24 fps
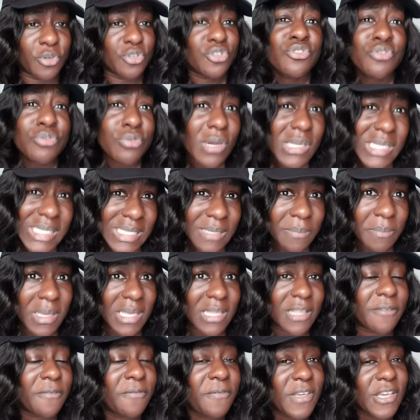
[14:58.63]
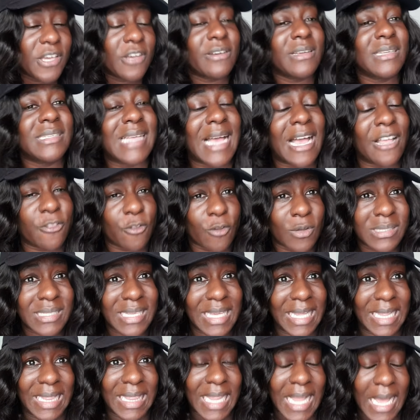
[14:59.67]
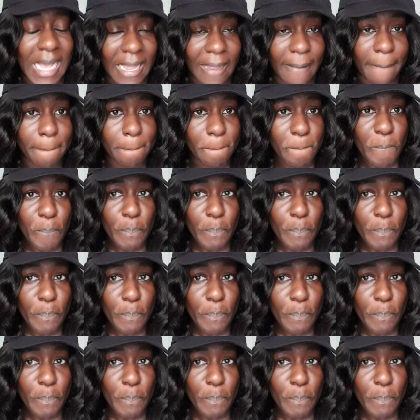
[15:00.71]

But trust me, the figures are not a lie.